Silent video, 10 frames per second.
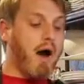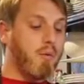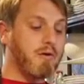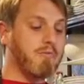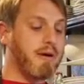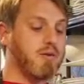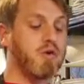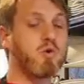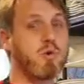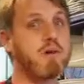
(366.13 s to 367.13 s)
we've been
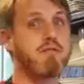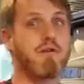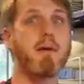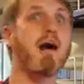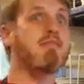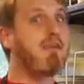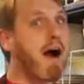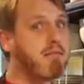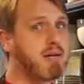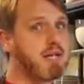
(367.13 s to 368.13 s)
cooling for about
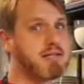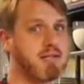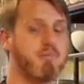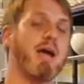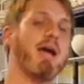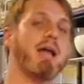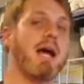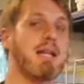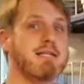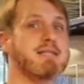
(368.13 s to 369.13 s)
5 minutes in the pan,
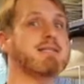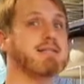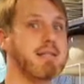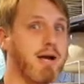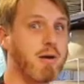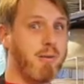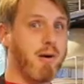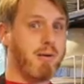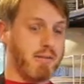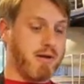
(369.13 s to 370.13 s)
and this is the scary
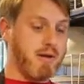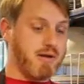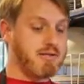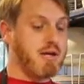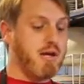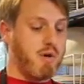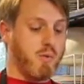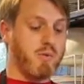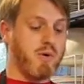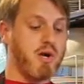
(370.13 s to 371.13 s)
part because
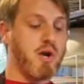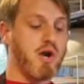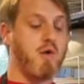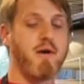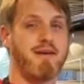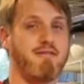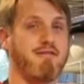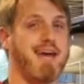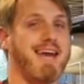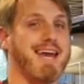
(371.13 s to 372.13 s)
we wanna know
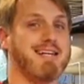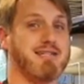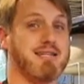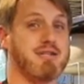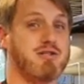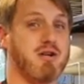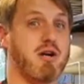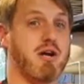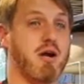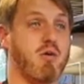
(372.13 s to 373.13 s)
if it sticks or
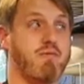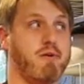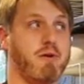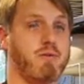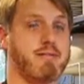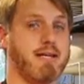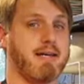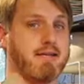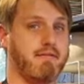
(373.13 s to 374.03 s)
not, and hopefully it don't stick.